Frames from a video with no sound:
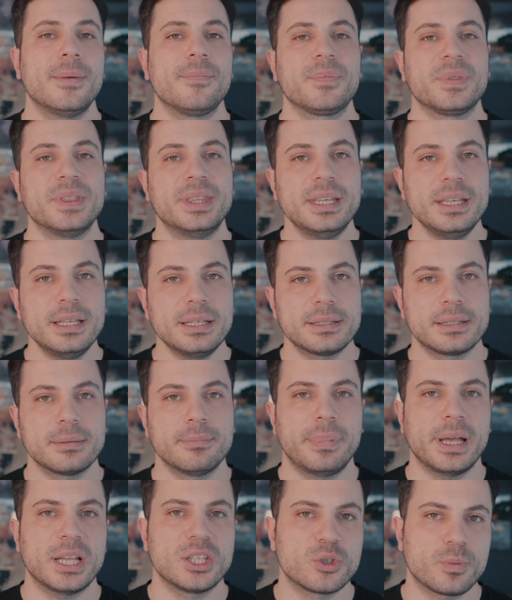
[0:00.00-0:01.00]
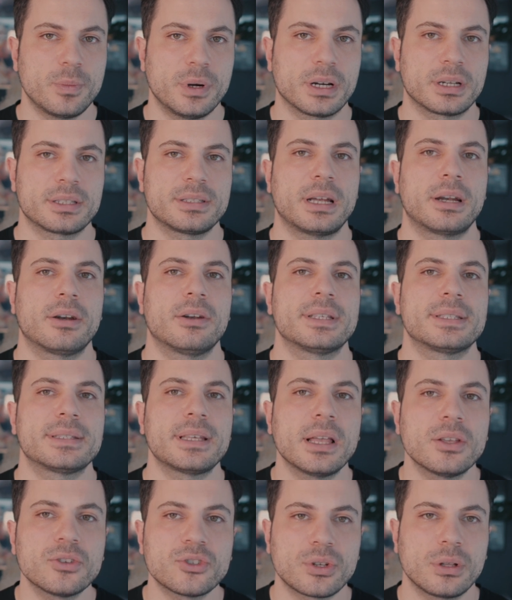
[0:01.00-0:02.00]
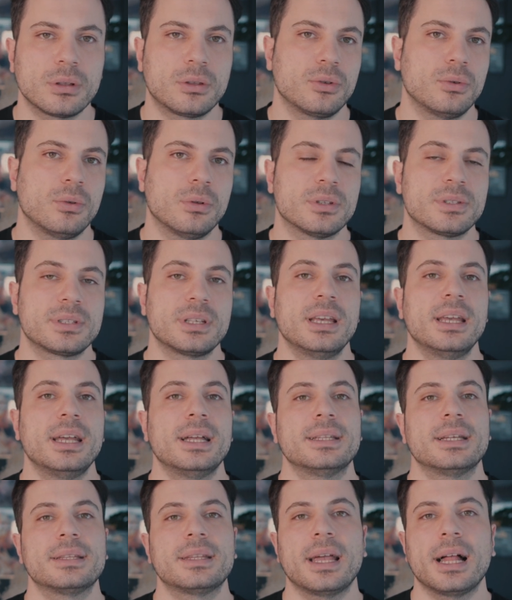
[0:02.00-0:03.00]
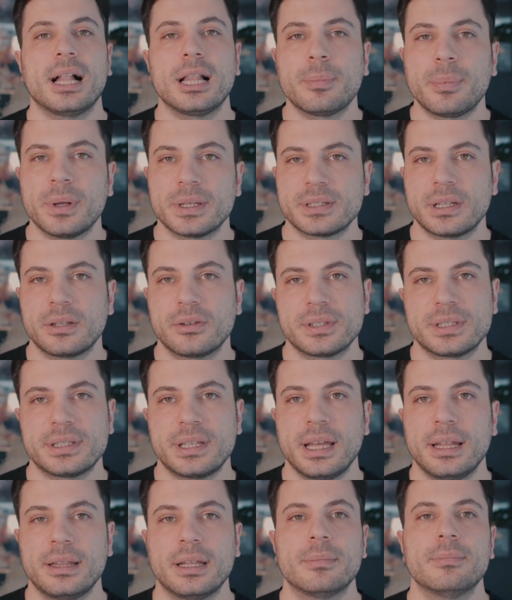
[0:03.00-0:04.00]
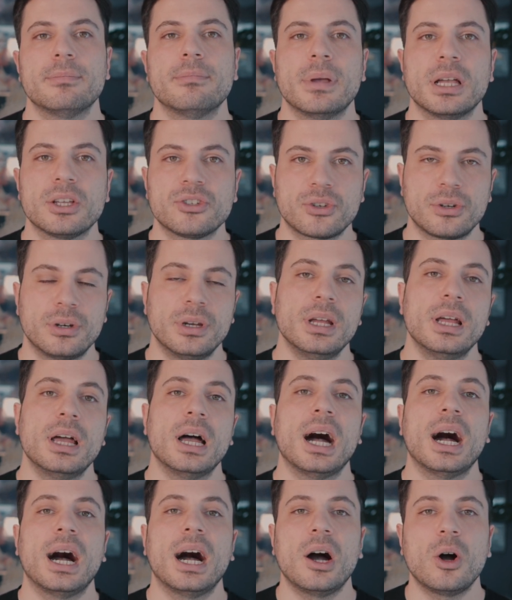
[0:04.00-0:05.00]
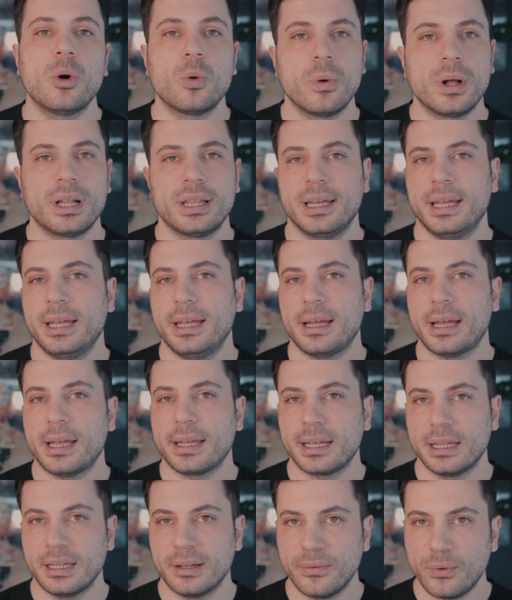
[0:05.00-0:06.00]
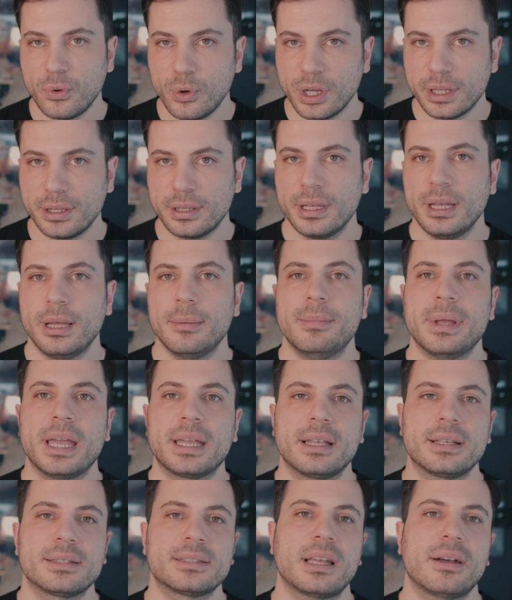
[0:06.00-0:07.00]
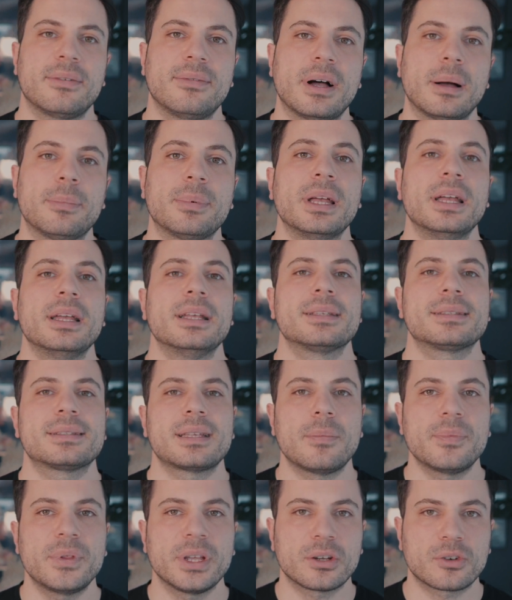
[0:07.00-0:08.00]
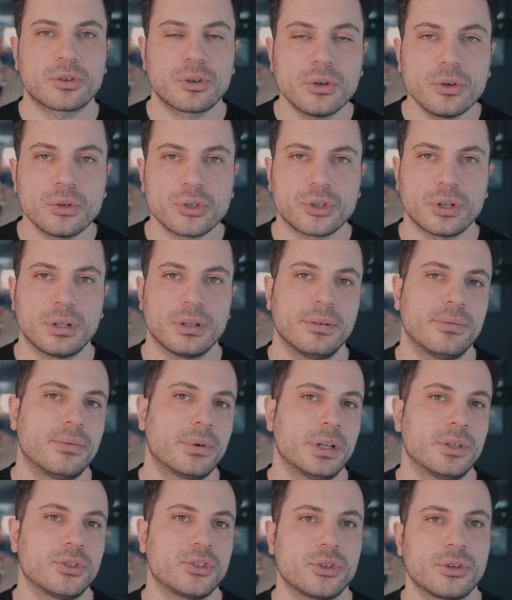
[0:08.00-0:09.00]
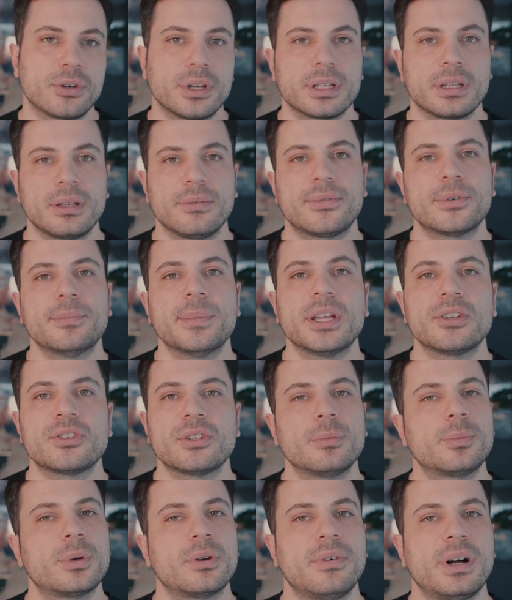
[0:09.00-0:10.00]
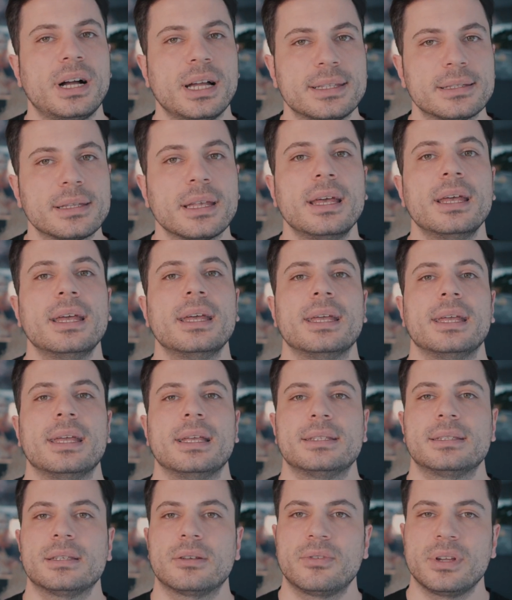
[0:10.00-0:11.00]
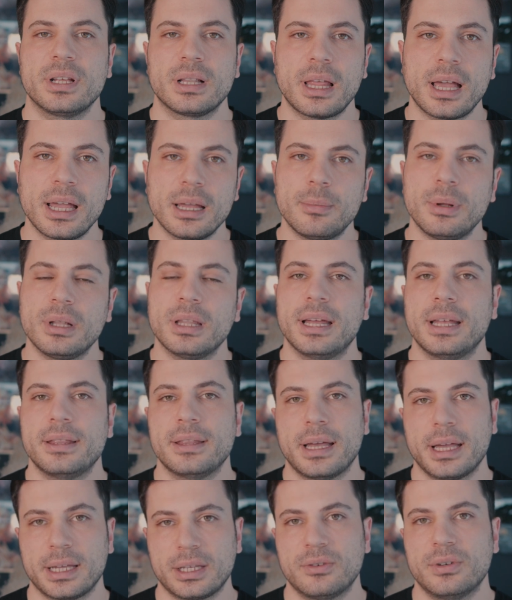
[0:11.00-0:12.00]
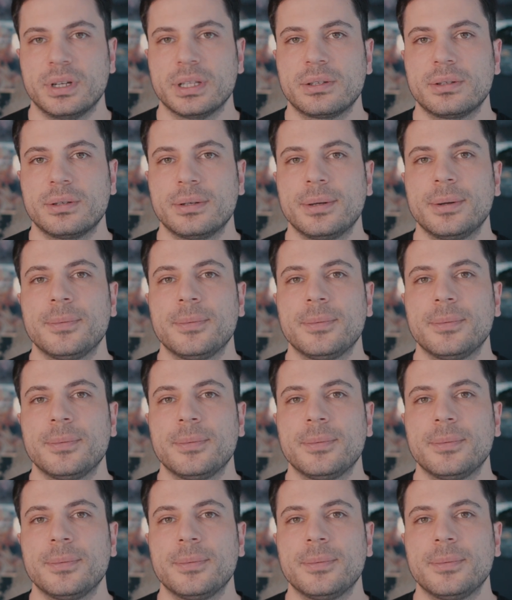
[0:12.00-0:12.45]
These benchmarks are essential tools that help us understand and measure how well AI can avoid making stuff up, something crucial for ensuring the information it provides is reliable and accurate.